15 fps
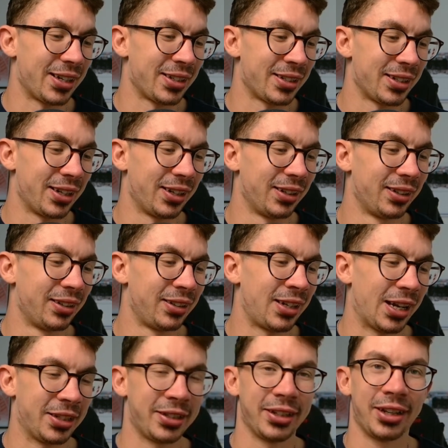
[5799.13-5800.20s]
isn't it?
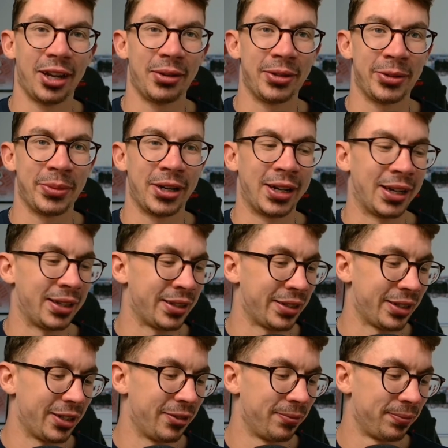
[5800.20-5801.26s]
Yes and no is my
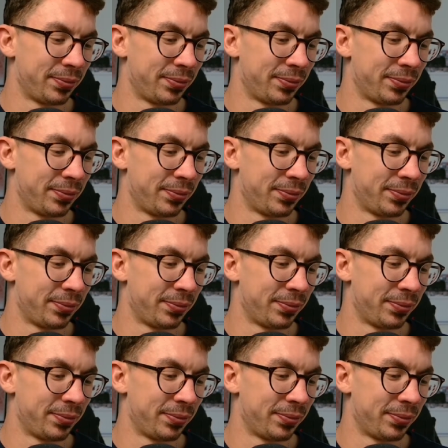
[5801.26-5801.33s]
answer.